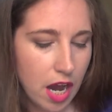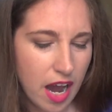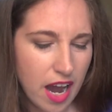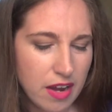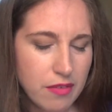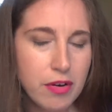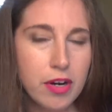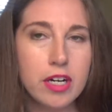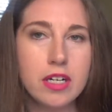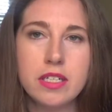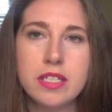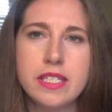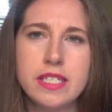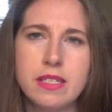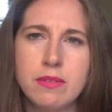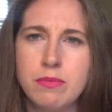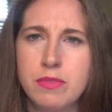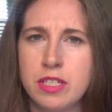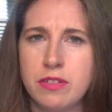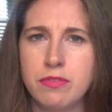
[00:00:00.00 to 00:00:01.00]
I've heard
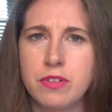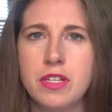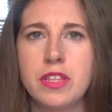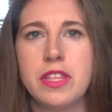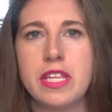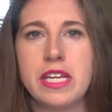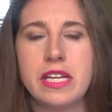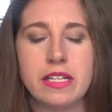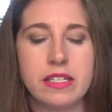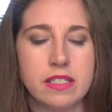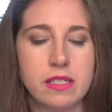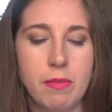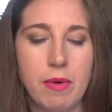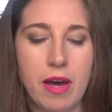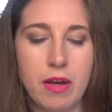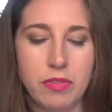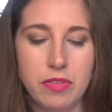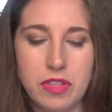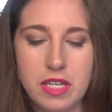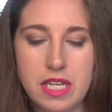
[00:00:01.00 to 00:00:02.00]
some different things
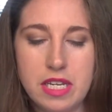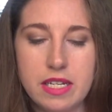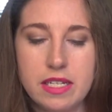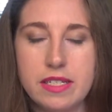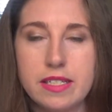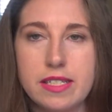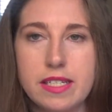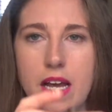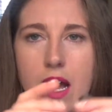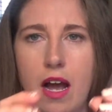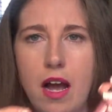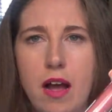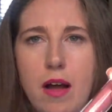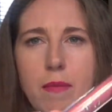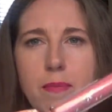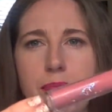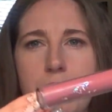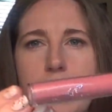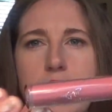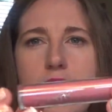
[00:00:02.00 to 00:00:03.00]
about these.
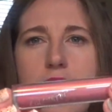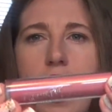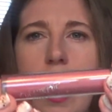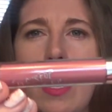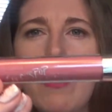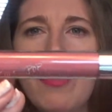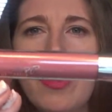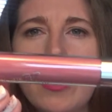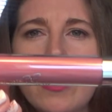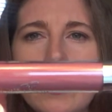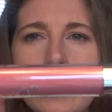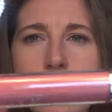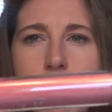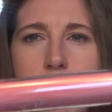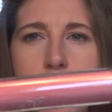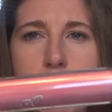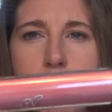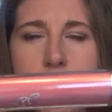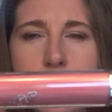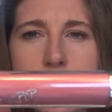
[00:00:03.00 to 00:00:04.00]
I've heard some
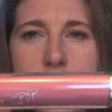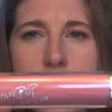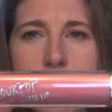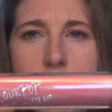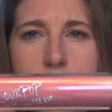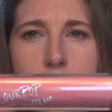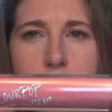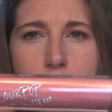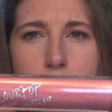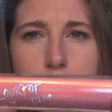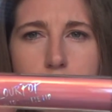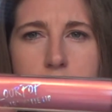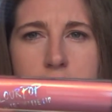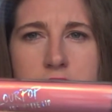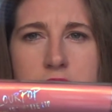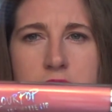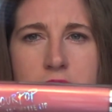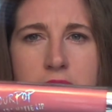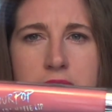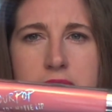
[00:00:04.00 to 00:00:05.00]
people say that they're
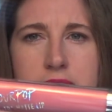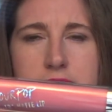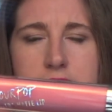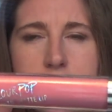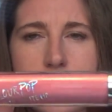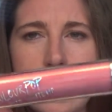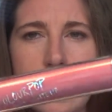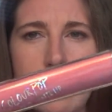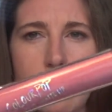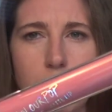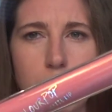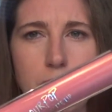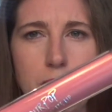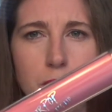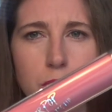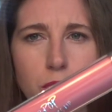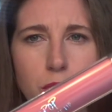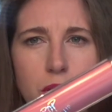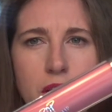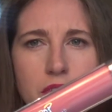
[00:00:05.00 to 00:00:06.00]
really nice, like
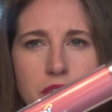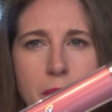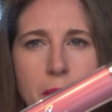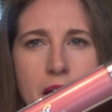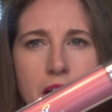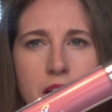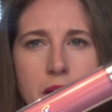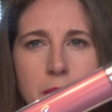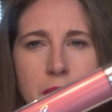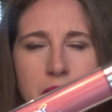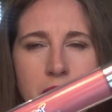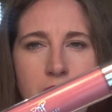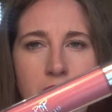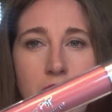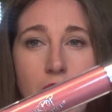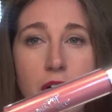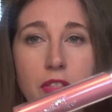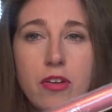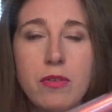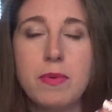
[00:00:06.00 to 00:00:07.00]
people rave about them, and
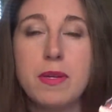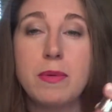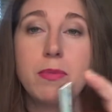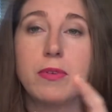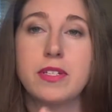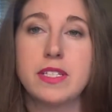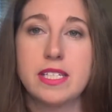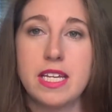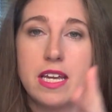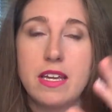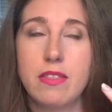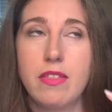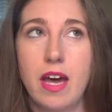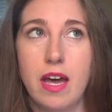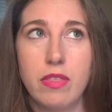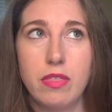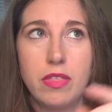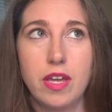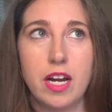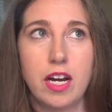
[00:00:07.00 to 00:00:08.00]
then other people say
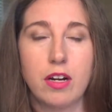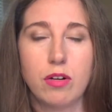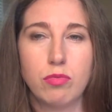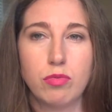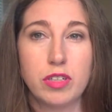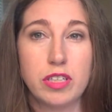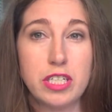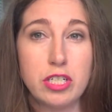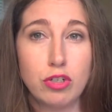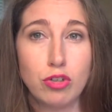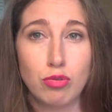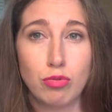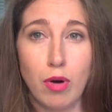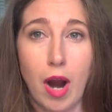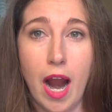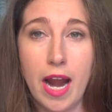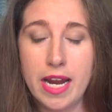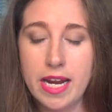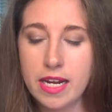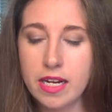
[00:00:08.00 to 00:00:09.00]
that they're really
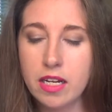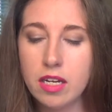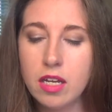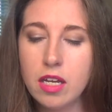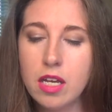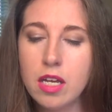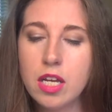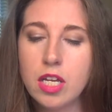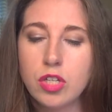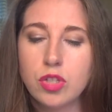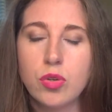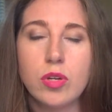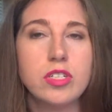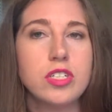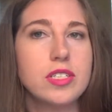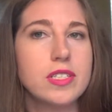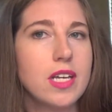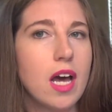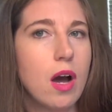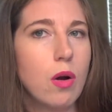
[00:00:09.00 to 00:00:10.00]
drying. So I
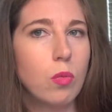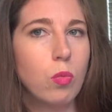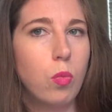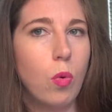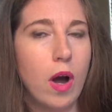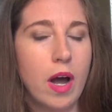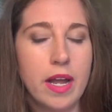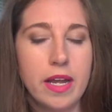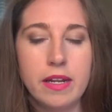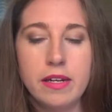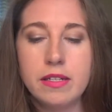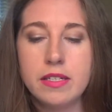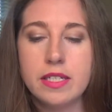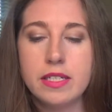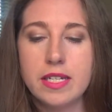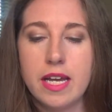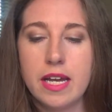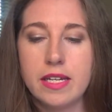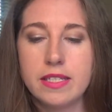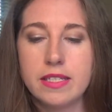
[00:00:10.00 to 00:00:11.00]
just got one to
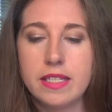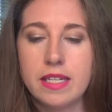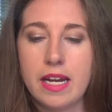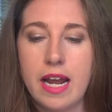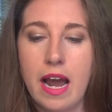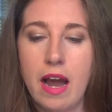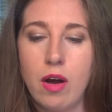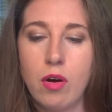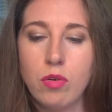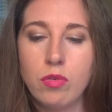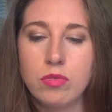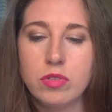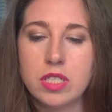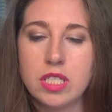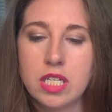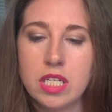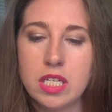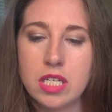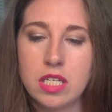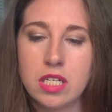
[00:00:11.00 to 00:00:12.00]
test it
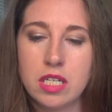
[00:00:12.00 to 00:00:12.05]
out.